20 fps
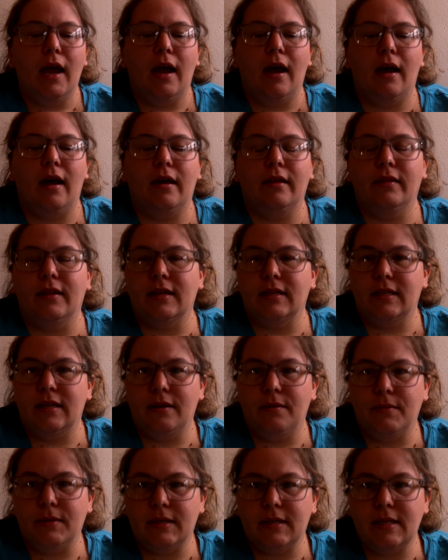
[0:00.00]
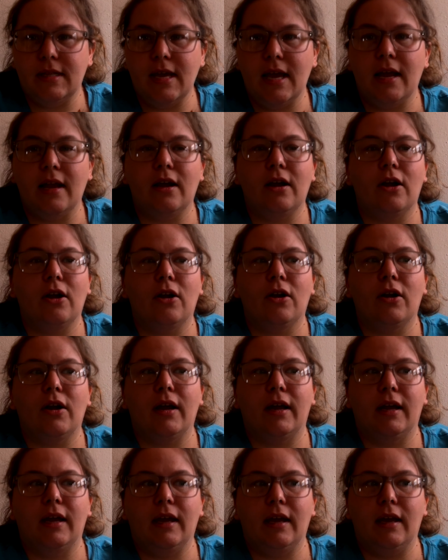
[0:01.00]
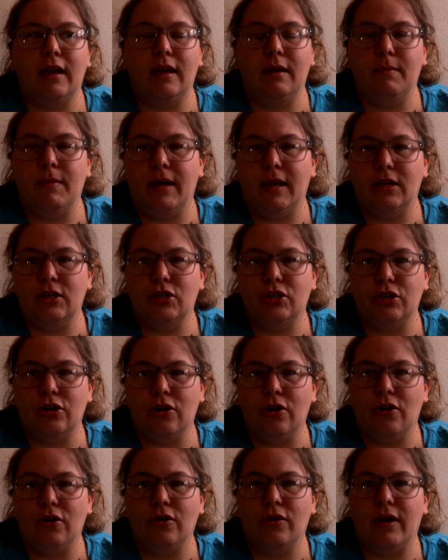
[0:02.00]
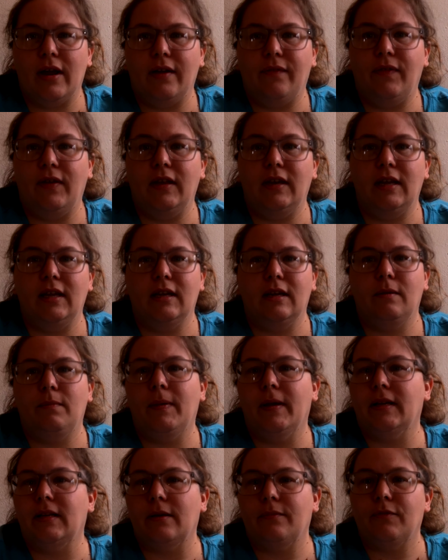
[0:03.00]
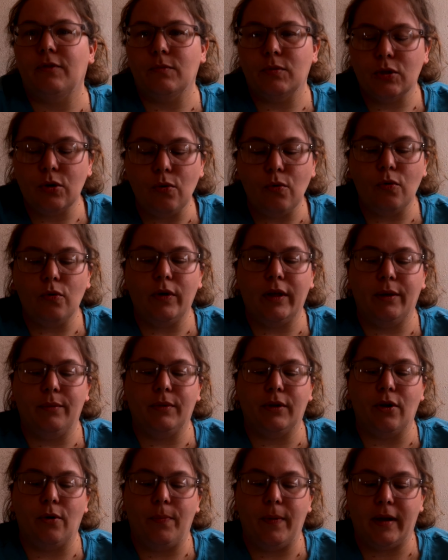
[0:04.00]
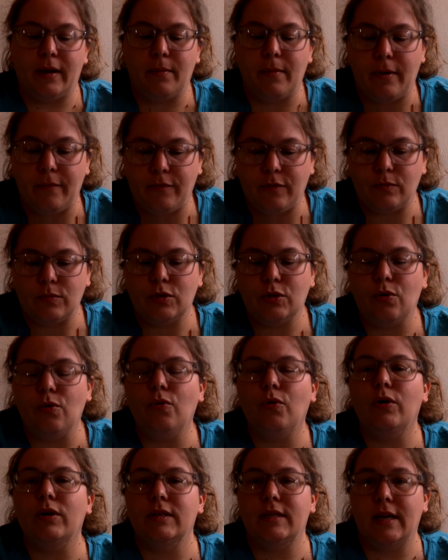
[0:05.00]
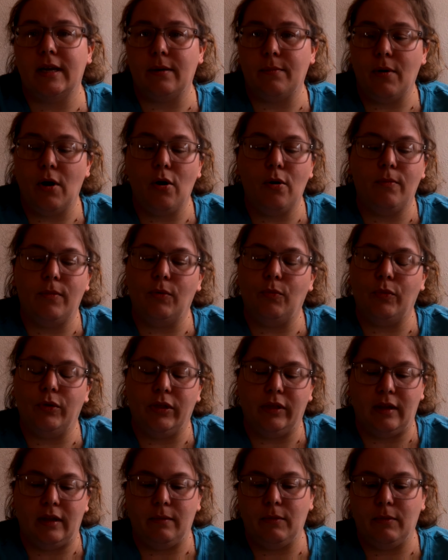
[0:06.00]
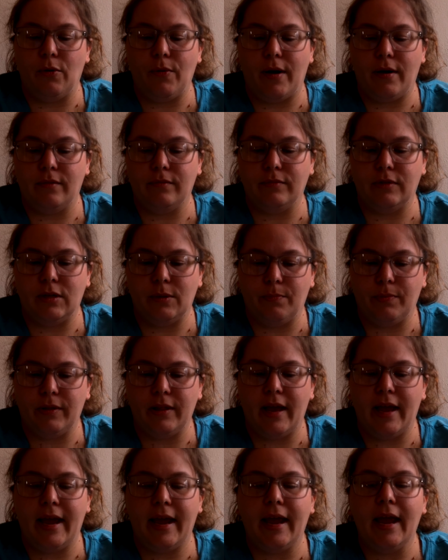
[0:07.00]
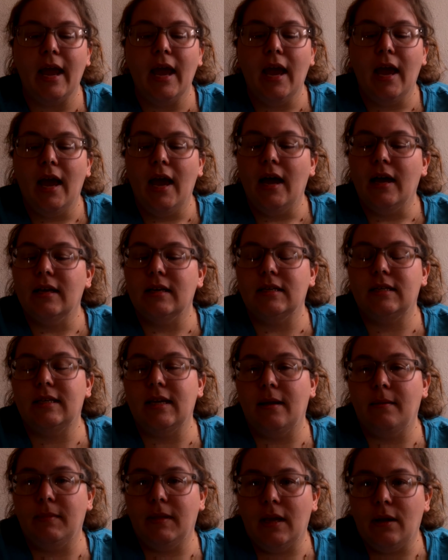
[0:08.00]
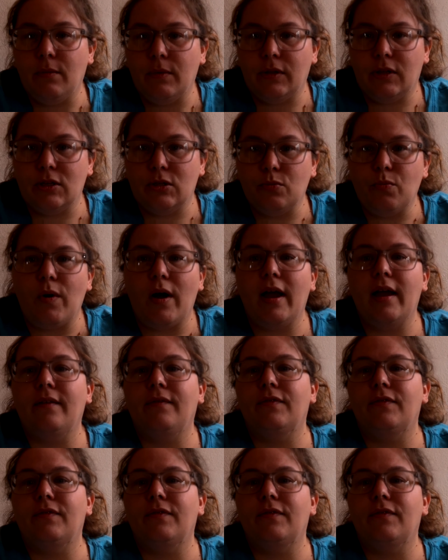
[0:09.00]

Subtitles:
unless he was there. He made sure if he needed picked up from school, he would go pick him up from school and take him home and wouldn't let him go out to play. Same thing with his wife.